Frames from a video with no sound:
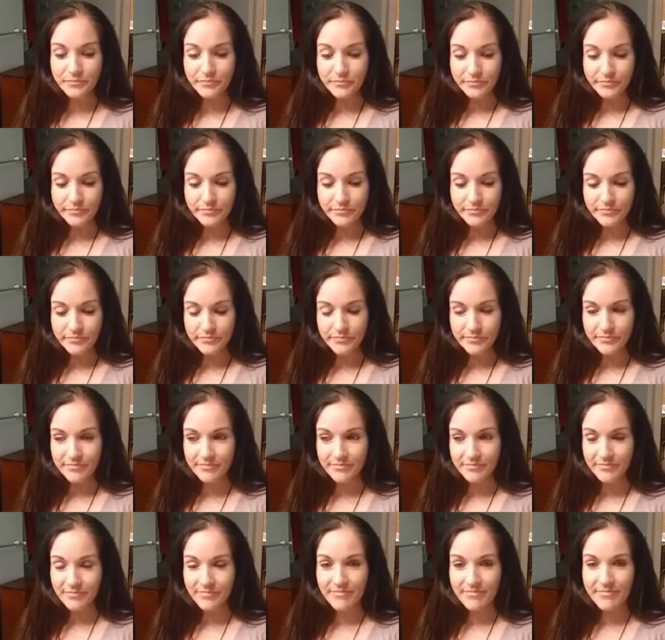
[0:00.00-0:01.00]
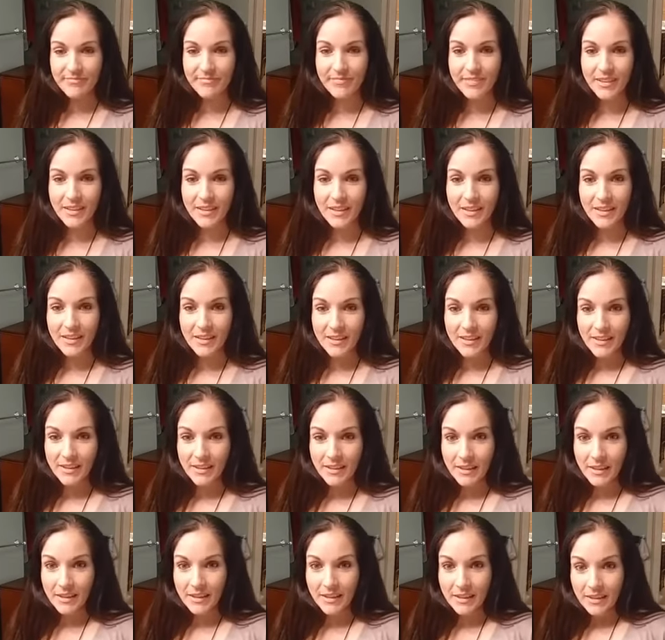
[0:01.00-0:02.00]

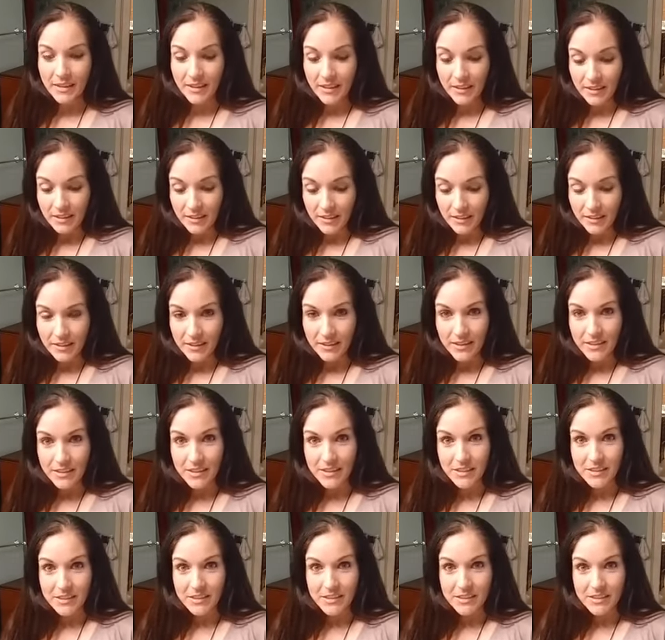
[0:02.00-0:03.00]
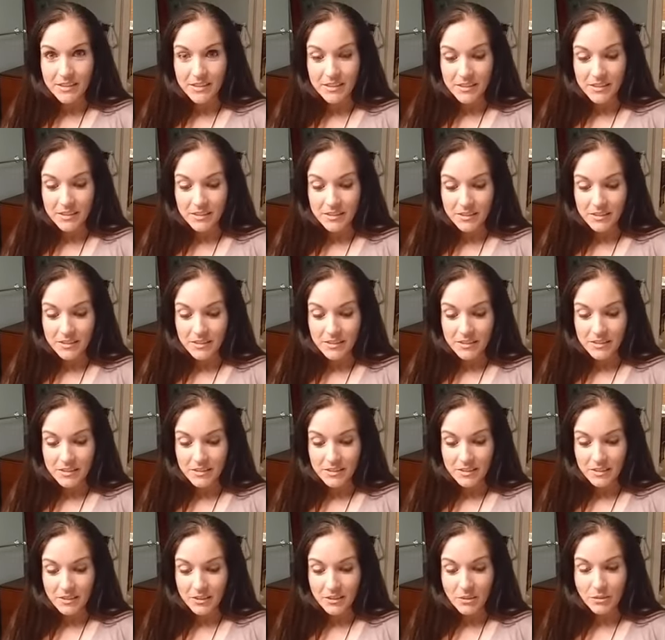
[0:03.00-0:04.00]

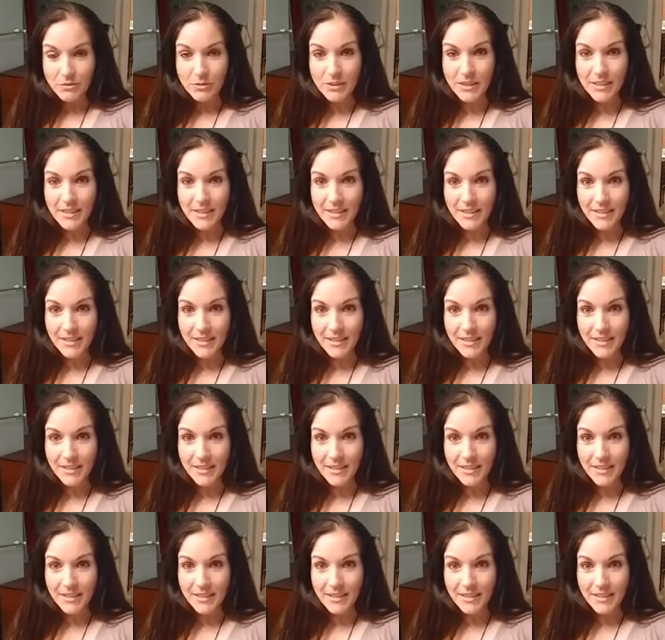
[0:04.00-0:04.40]
[no speech]